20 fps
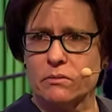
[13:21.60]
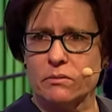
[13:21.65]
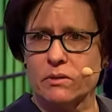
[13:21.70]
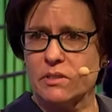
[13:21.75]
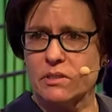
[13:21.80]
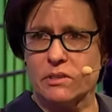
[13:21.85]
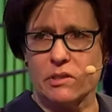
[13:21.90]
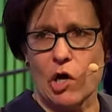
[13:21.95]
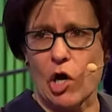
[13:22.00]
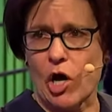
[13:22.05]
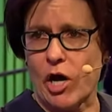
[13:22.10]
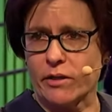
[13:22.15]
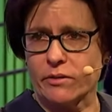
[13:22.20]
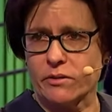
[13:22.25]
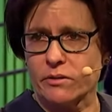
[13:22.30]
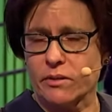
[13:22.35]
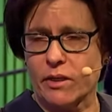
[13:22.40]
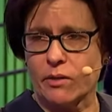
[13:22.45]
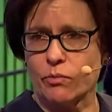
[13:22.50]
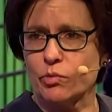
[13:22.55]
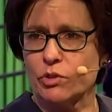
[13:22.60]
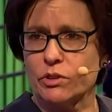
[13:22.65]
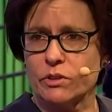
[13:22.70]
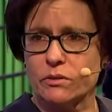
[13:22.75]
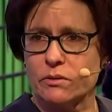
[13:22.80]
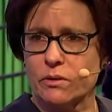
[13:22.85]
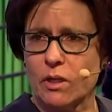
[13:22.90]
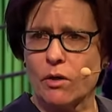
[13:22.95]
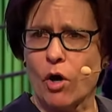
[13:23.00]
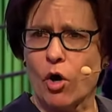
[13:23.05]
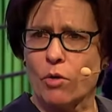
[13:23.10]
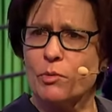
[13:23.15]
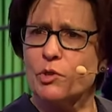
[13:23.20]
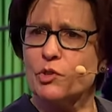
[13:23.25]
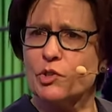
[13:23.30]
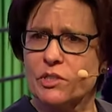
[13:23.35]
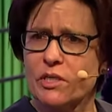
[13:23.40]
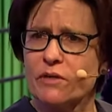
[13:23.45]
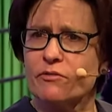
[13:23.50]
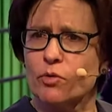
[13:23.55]
is not and will
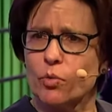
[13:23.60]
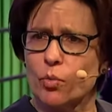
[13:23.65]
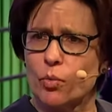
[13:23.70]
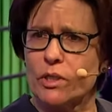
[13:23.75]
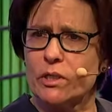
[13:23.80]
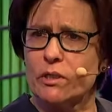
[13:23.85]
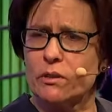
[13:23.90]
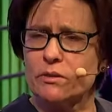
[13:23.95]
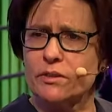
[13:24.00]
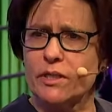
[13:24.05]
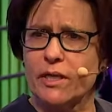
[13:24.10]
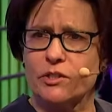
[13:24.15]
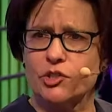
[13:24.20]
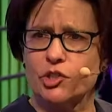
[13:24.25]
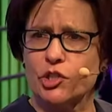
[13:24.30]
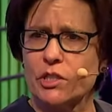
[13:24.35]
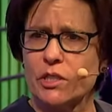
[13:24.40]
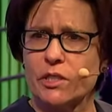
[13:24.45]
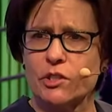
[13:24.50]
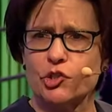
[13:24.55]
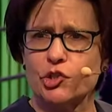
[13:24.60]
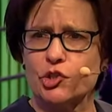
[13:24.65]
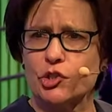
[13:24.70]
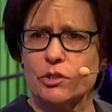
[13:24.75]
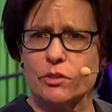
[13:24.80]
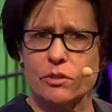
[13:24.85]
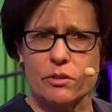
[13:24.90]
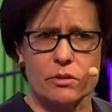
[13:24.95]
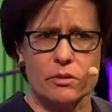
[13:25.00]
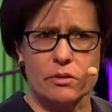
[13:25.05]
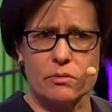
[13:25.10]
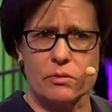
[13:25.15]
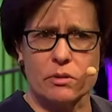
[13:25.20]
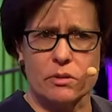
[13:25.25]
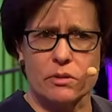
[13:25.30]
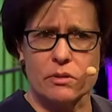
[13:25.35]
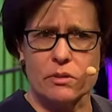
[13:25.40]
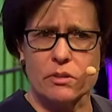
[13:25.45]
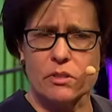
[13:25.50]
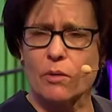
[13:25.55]
almost never will. The education is, mm.
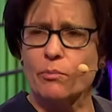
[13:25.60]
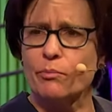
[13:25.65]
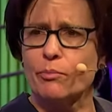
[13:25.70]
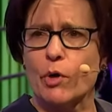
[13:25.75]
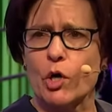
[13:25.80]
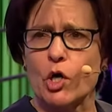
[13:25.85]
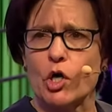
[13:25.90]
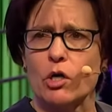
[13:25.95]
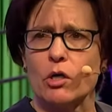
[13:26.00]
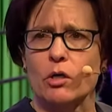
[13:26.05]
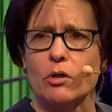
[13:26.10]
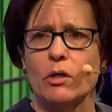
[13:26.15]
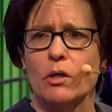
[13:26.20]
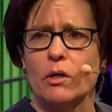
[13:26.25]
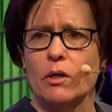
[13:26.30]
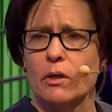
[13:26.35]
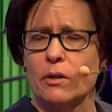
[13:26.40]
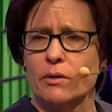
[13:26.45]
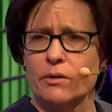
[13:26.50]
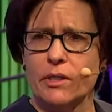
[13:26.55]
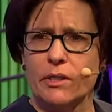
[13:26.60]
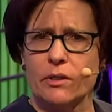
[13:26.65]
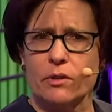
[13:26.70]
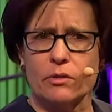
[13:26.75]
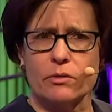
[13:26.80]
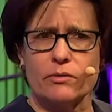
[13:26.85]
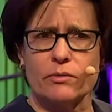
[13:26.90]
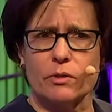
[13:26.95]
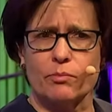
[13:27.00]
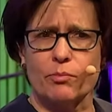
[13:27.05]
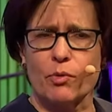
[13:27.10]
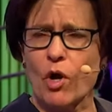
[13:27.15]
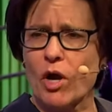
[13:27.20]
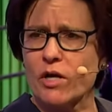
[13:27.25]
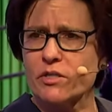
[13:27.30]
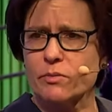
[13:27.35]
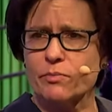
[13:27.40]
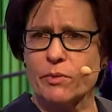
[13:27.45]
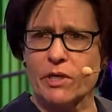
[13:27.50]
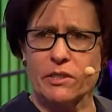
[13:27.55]
is subpar. There, the
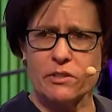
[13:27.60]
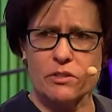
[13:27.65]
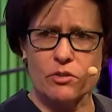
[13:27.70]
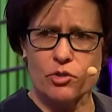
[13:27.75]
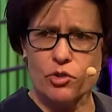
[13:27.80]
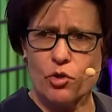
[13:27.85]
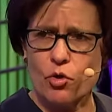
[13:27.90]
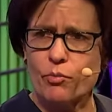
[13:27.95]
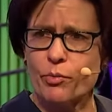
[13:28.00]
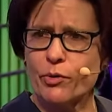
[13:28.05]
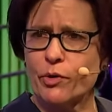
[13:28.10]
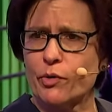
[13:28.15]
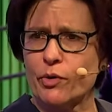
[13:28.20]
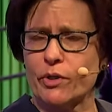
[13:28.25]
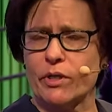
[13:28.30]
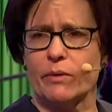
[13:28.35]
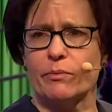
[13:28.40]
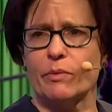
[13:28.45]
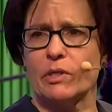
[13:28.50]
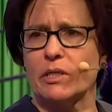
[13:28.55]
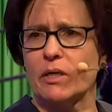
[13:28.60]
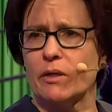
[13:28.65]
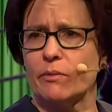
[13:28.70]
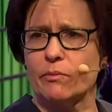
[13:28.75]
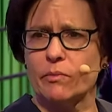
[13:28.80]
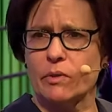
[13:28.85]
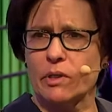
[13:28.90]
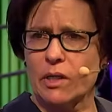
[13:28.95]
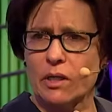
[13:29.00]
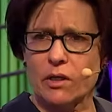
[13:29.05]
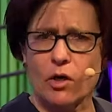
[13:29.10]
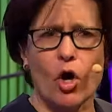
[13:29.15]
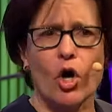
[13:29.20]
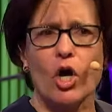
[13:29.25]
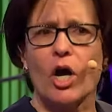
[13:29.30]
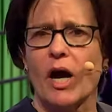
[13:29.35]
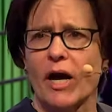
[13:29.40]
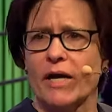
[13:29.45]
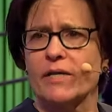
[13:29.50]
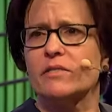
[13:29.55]
prospects, there's opioid epidemic, all
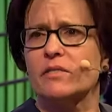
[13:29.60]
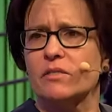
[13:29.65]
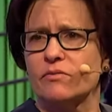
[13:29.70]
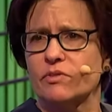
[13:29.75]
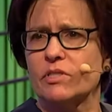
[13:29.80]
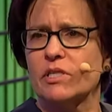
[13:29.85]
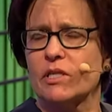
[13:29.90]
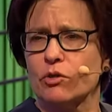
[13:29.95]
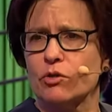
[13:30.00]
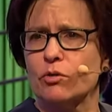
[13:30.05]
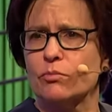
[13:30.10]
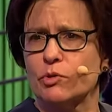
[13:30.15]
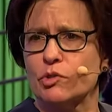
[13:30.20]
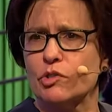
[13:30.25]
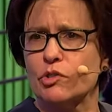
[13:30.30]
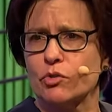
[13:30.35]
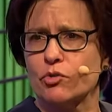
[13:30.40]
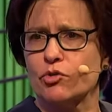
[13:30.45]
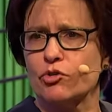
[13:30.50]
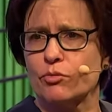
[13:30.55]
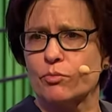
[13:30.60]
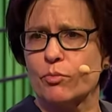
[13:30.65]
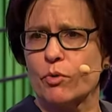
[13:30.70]
right. kinds of terrible social